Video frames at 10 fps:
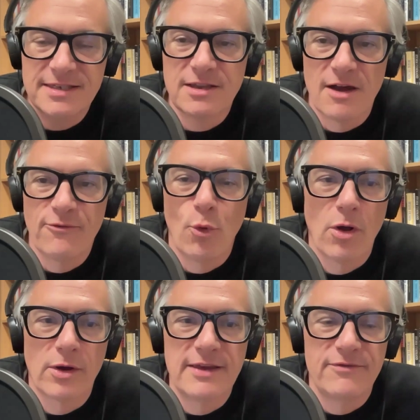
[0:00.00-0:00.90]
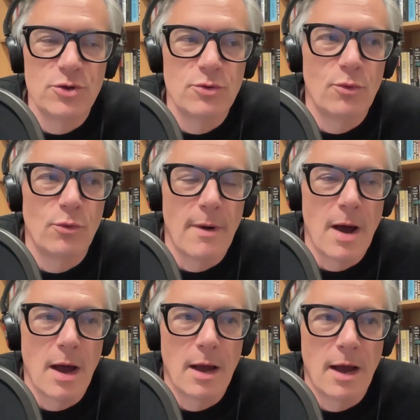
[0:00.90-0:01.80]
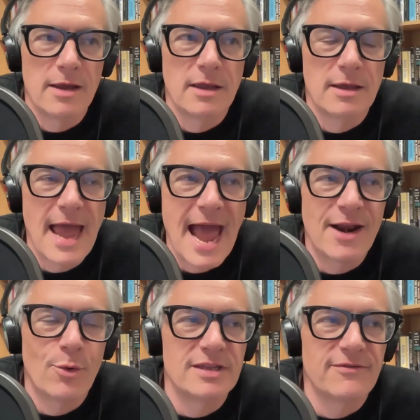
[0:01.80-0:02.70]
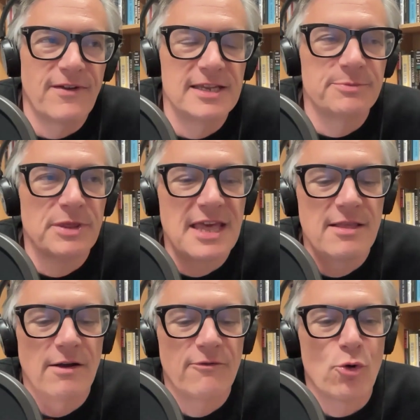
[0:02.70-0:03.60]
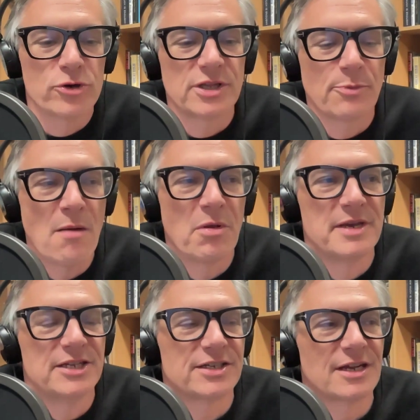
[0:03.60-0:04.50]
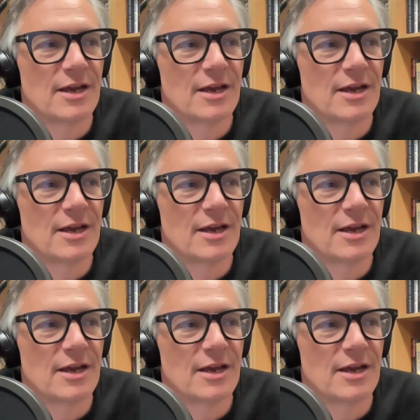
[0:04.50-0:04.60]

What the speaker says: stuff will give you adequate defense. But then, of course, the problem is,